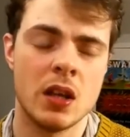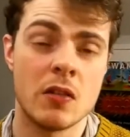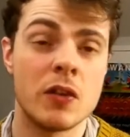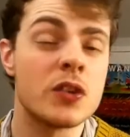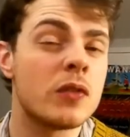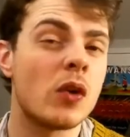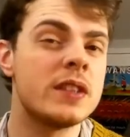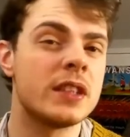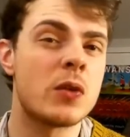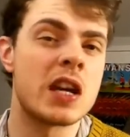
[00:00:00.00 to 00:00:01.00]
First of all, he's
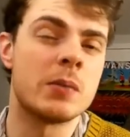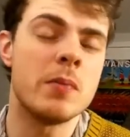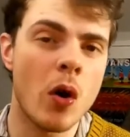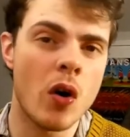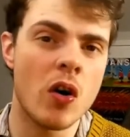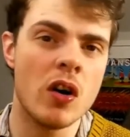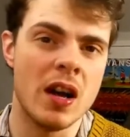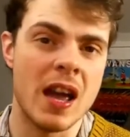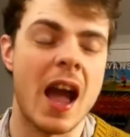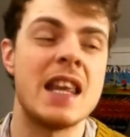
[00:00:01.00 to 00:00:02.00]
incredibly poor,
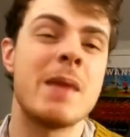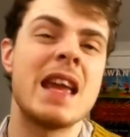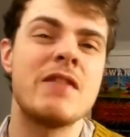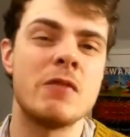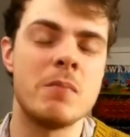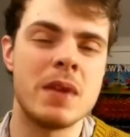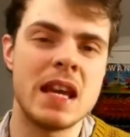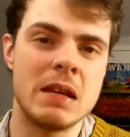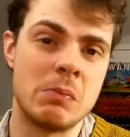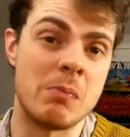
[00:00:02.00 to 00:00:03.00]
and he may even
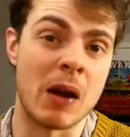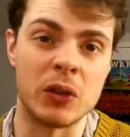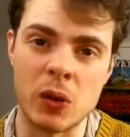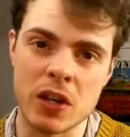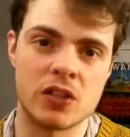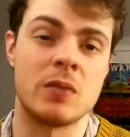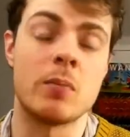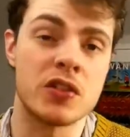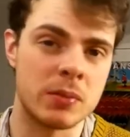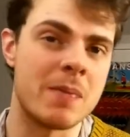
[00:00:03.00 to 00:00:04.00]
be malnourished and
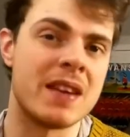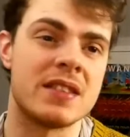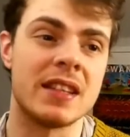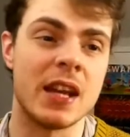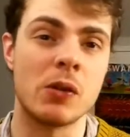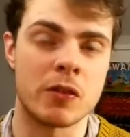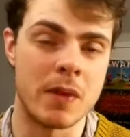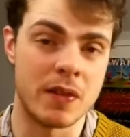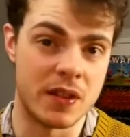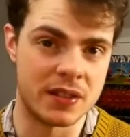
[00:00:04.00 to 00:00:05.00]
possibly mentally ill
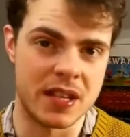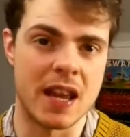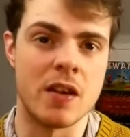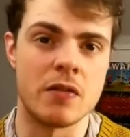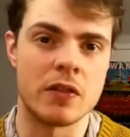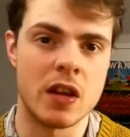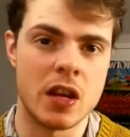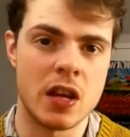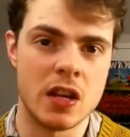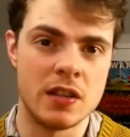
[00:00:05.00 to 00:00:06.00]
from the state of
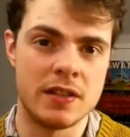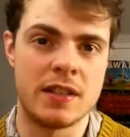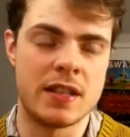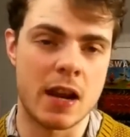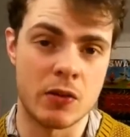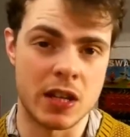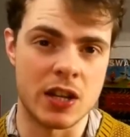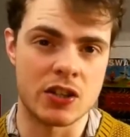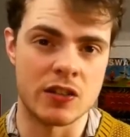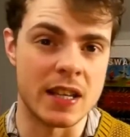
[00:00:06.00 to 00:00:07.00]

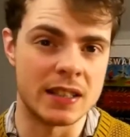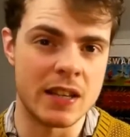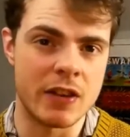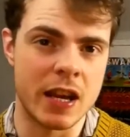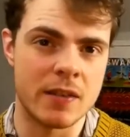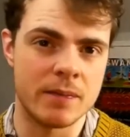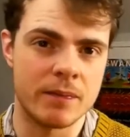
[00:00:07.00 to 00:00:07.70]
degradation that he's living in.